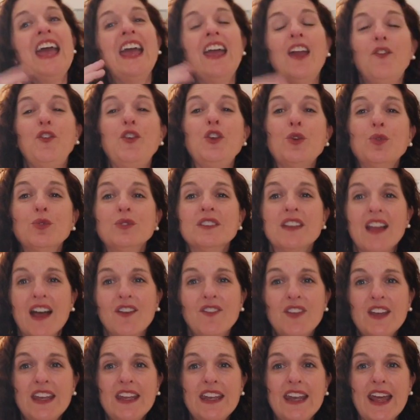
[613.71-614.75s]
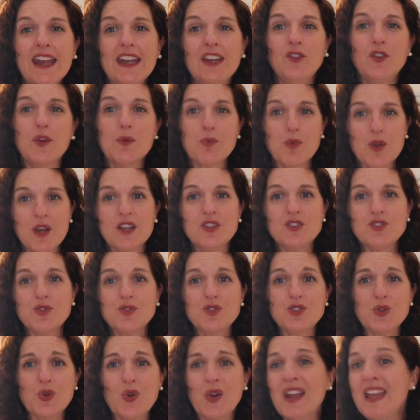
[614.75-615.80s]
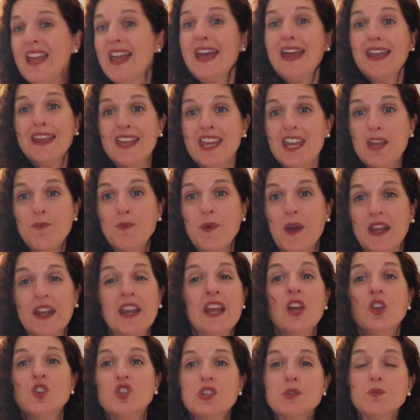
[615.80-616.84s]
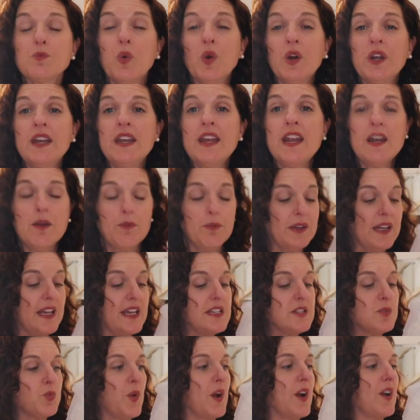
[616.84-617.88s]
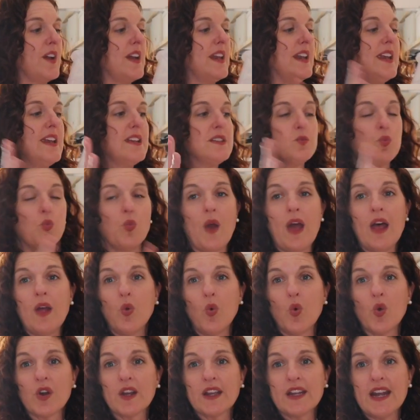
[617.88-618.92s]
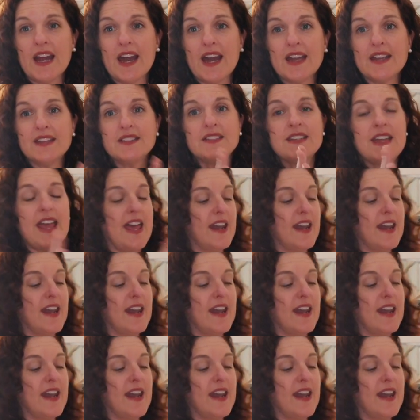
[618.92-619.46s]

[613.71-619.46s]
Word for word: If you love it and if it brings you joy, keep it. Just put it in a place where it is well organized.